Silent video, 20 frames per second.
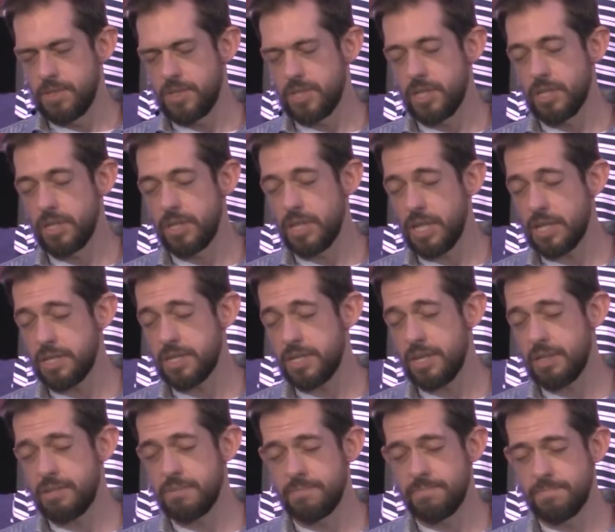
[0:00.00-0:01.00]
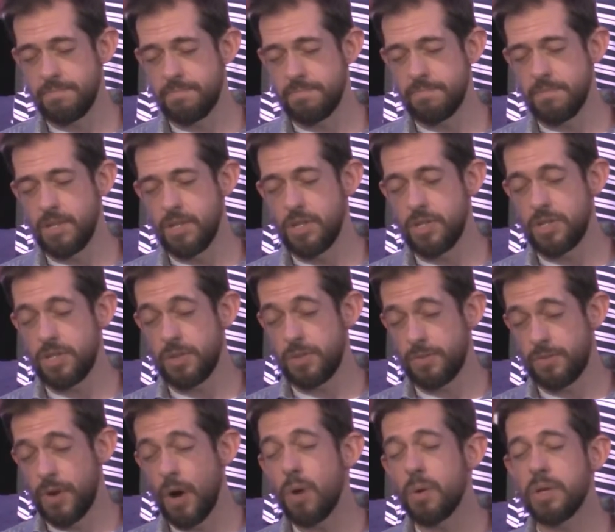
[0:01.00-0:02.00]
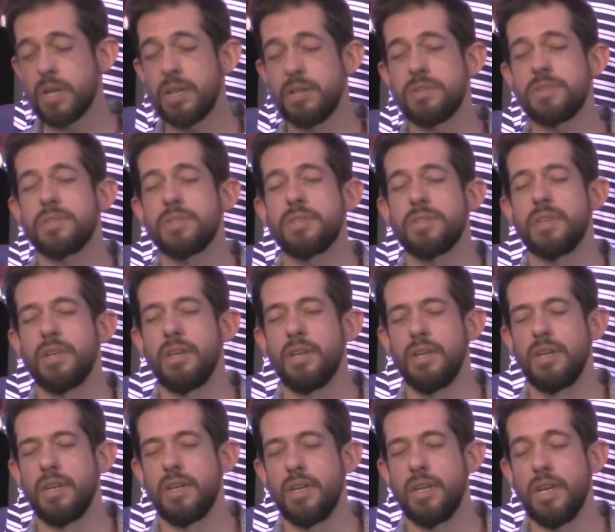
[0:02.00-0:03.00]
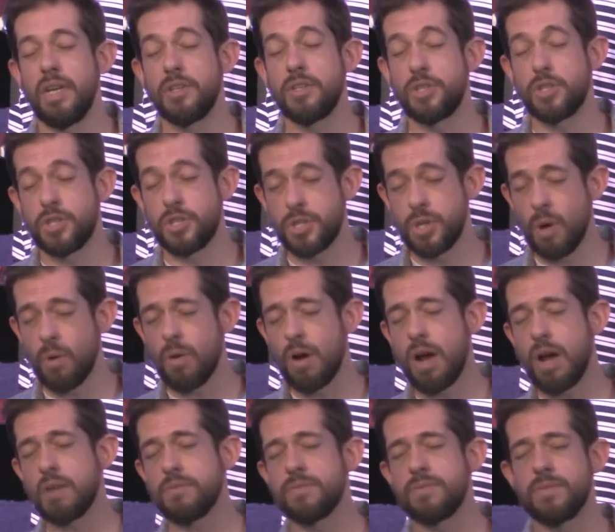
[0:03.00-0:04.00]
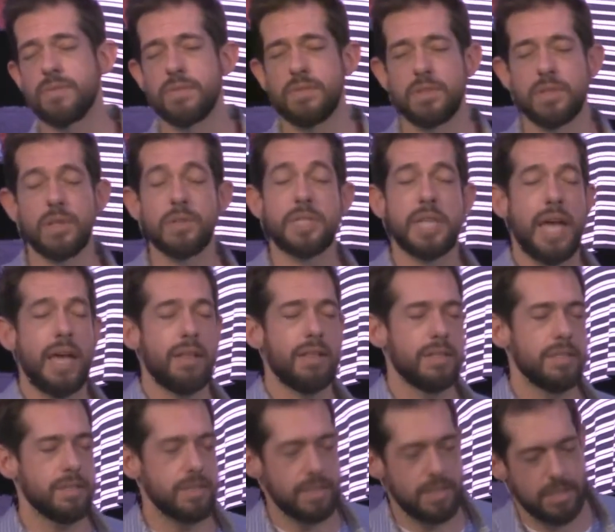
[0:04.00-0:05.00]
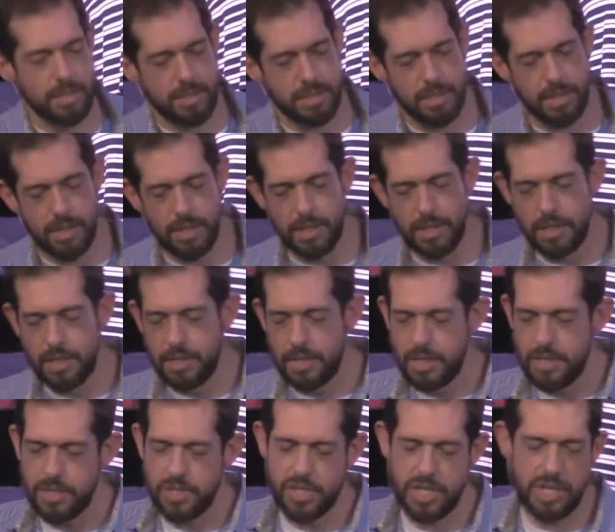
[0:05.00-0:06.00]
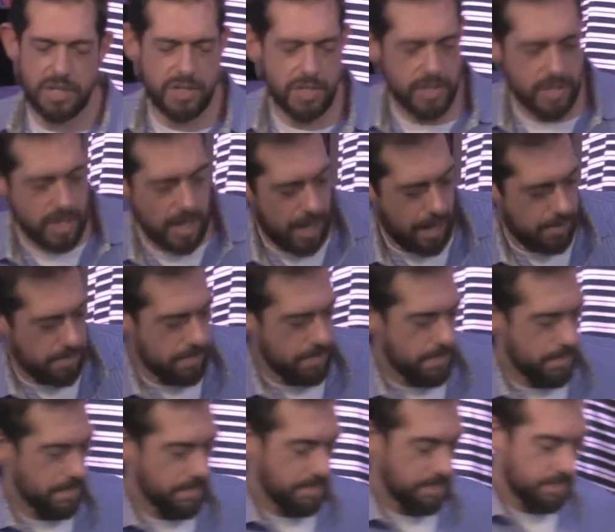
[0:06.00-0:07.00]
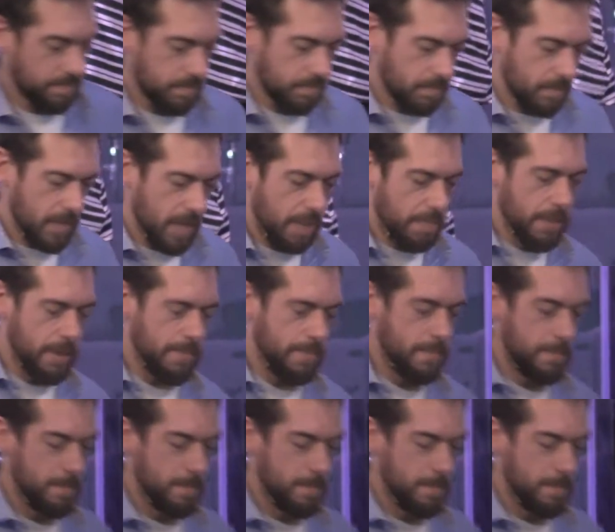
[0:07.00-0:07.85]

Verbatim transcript: to listen, to focus, and to show off their talents. In Jesus' name, amen.